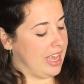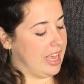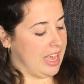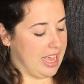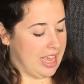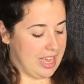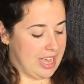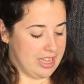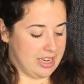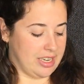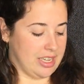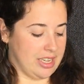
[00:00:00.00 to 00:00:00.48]

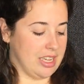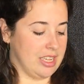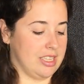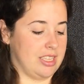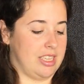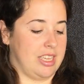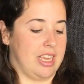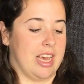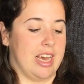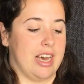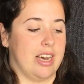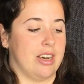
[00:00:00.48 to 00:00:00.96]
and on
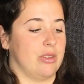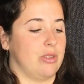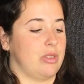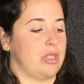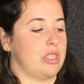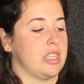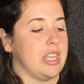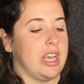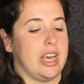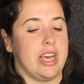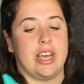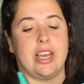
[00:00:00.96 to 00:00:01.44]
the
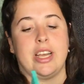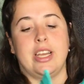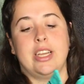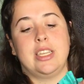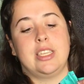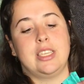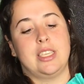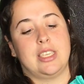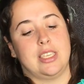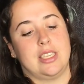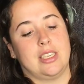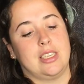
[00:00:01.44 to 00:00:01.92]

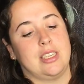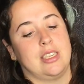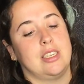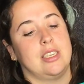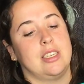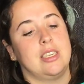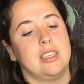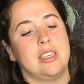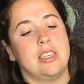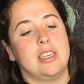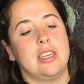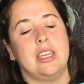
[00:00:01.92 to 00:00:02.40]
outside
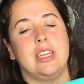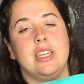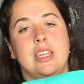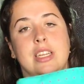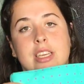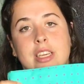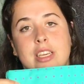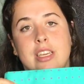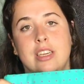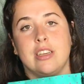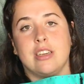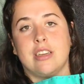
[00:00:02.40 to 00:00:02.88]

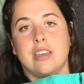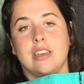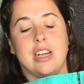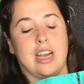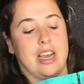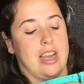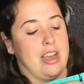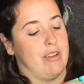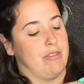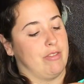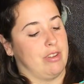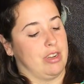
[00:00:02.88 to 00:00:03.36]
in here
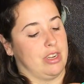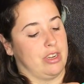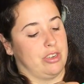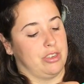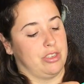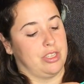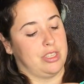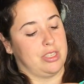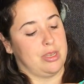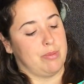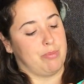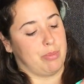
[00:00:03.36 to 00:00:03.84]
I have
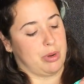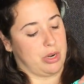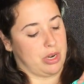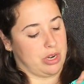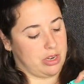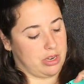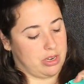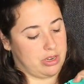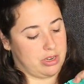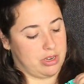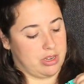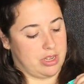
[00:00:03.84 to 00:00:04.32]
another
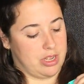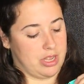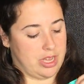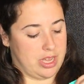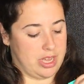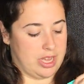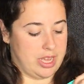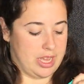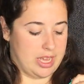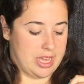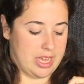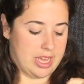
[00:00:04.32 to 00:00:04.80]
zipper,
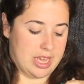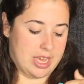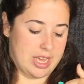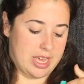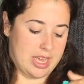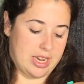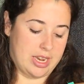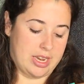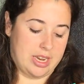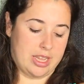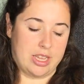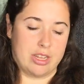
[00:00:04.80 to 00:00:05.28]

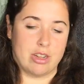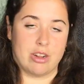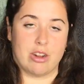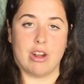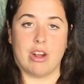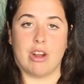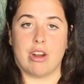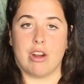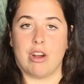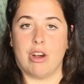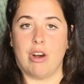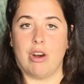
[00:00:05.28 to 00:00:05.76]
and here
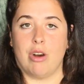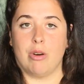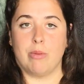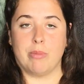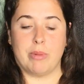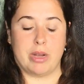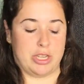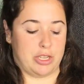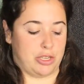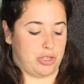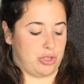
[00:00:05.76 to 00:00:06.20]
are all my